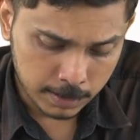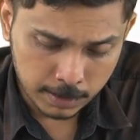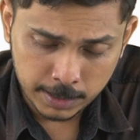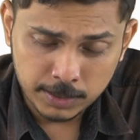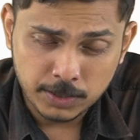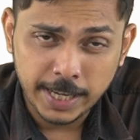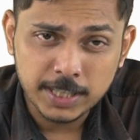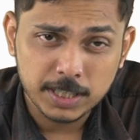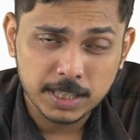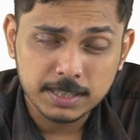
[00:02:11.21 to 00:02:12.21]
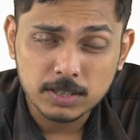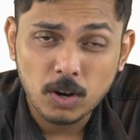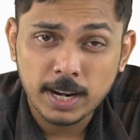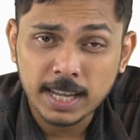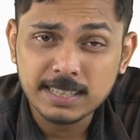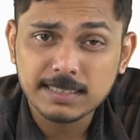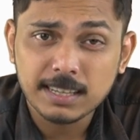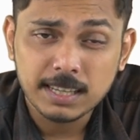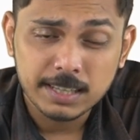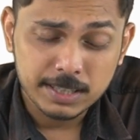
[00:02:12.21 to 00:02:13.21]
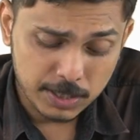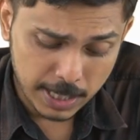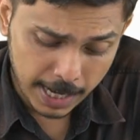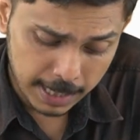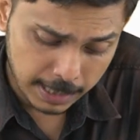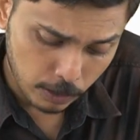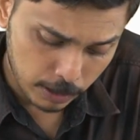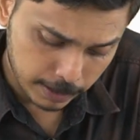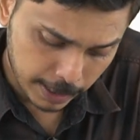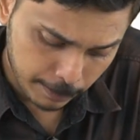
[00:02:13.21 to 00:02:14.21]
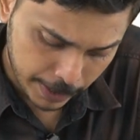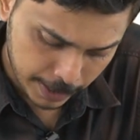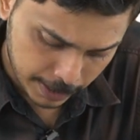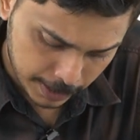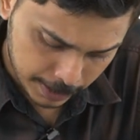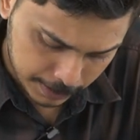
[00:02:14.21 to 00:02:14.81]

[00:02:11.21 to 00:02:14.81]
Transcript: this age, it is known as Chalcolithic period.